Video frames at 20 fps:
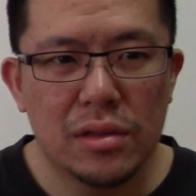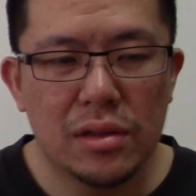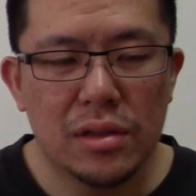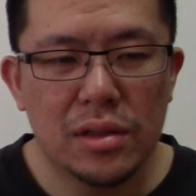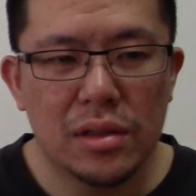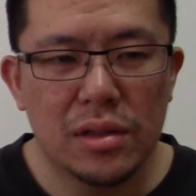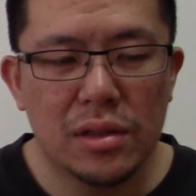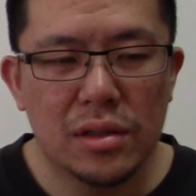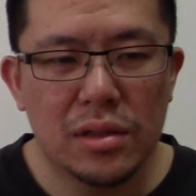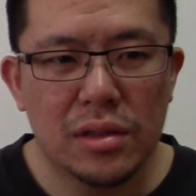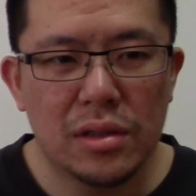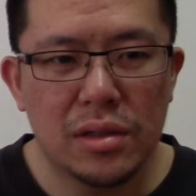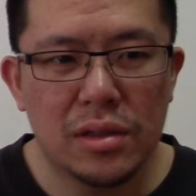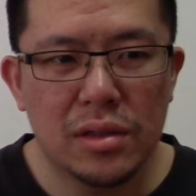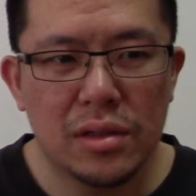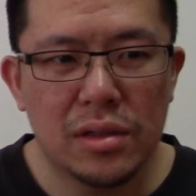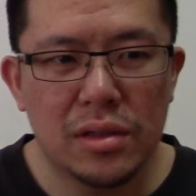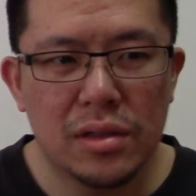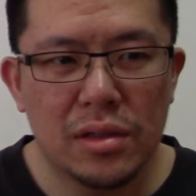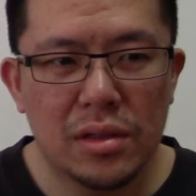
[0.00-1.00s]
Uh,
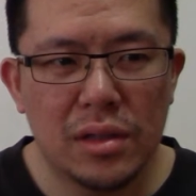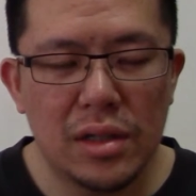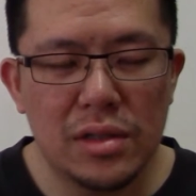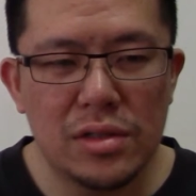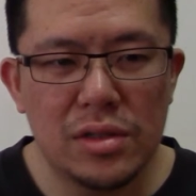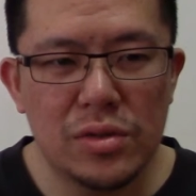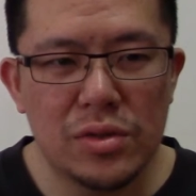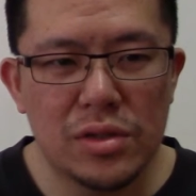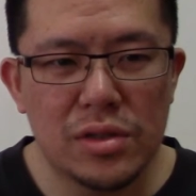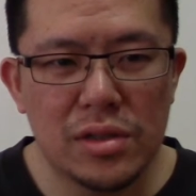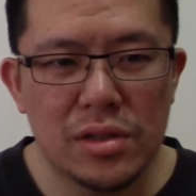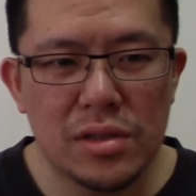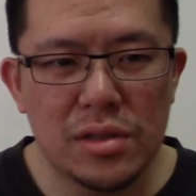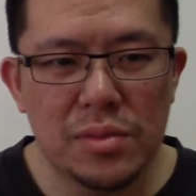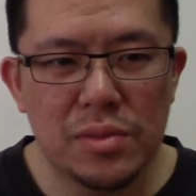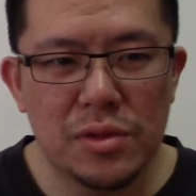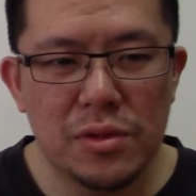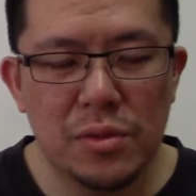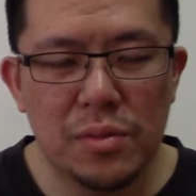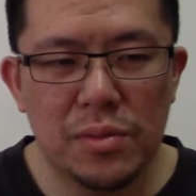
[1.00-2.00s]
that's interesting. It
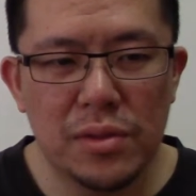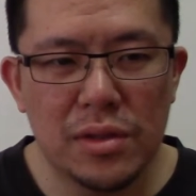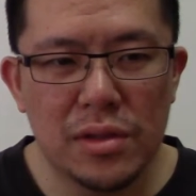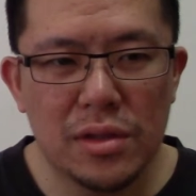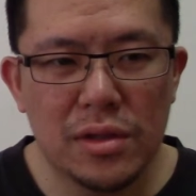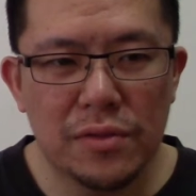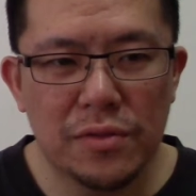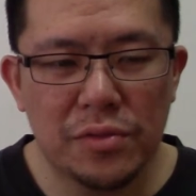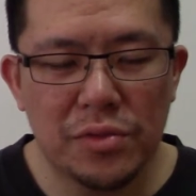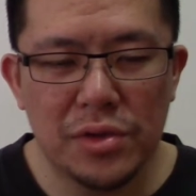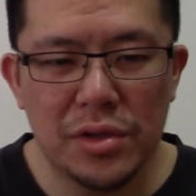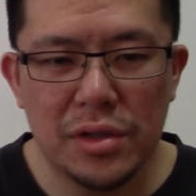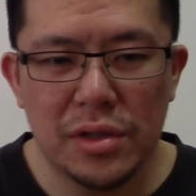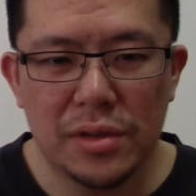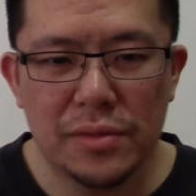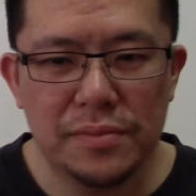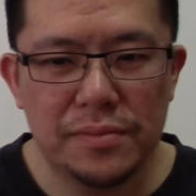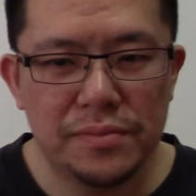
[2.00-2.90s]
seems a little bit different.